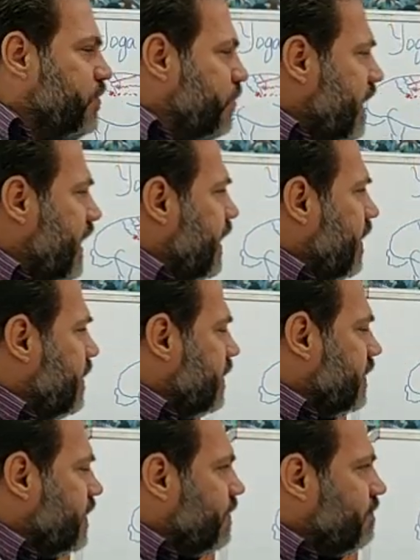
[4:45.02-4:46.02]

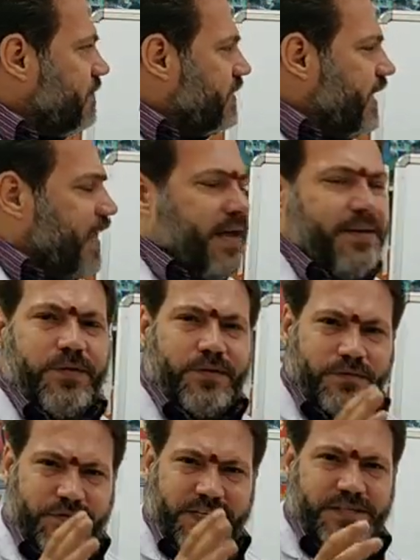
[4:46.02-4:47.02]
Today, the aim
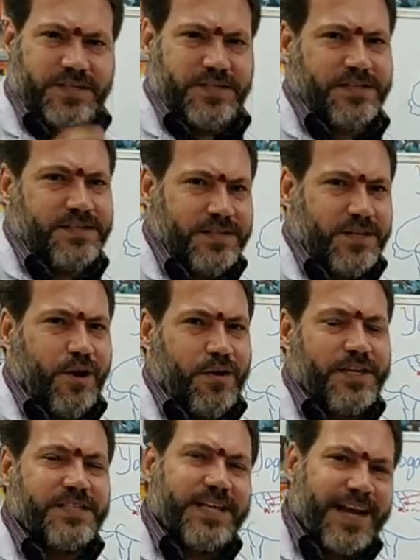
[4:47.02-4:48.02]
of this
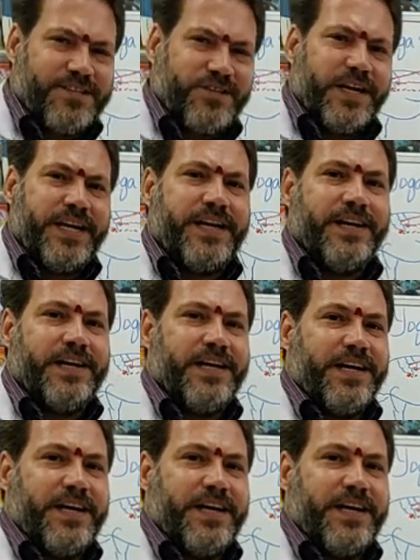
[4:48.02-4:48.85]
talk is actually